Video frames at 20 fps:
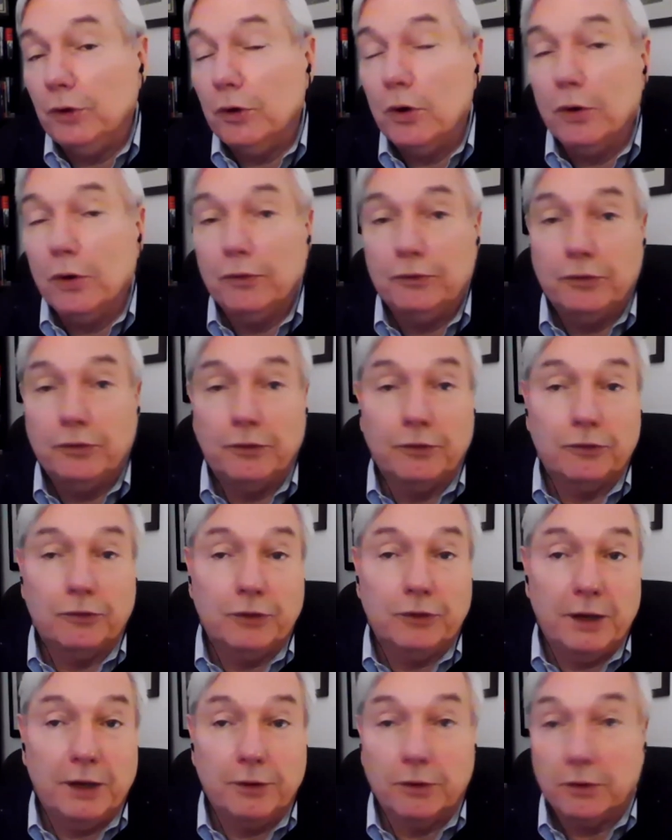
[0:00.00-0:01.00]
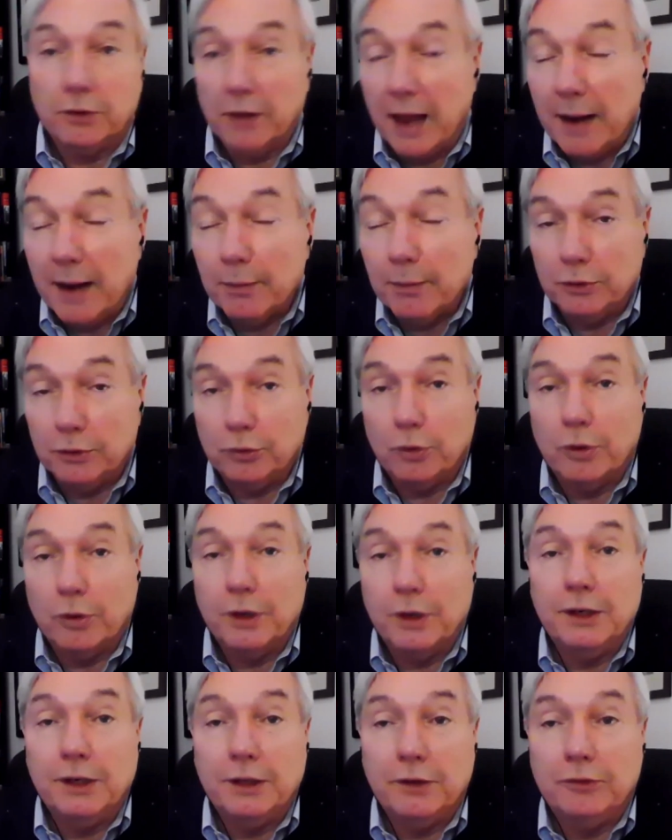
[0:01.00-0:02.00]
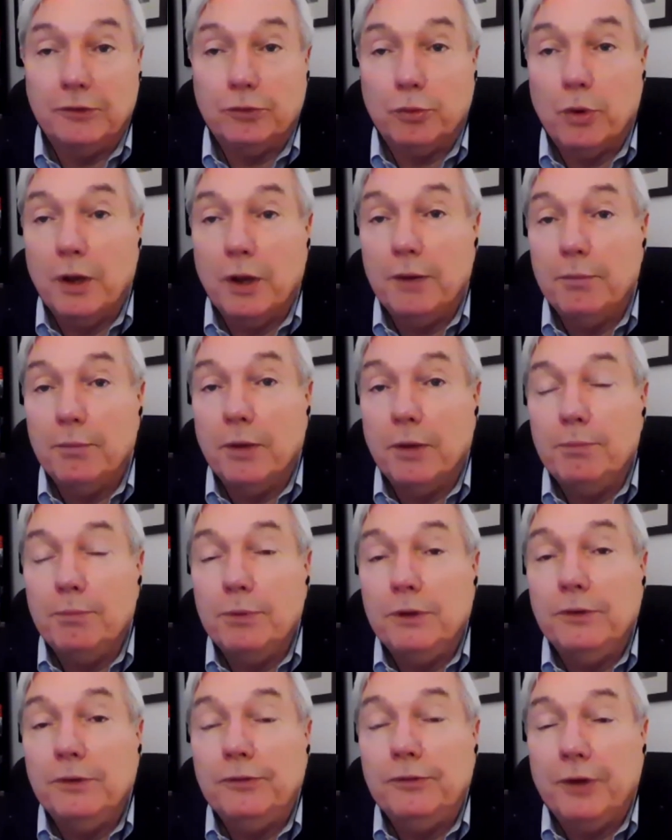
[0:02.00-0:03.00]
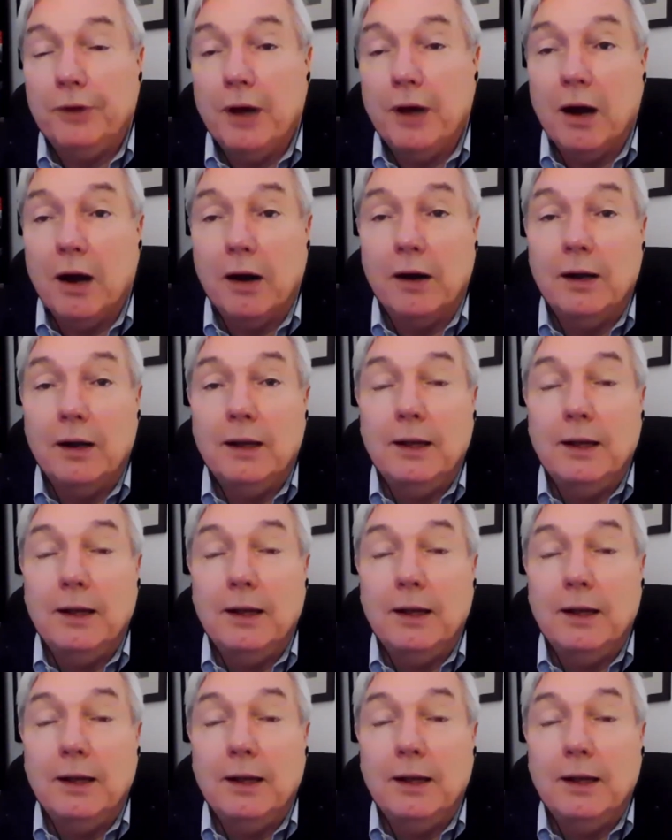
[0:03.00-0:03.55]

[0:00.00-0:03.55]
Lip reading: goes to the standard laboratory and gets run by PCR.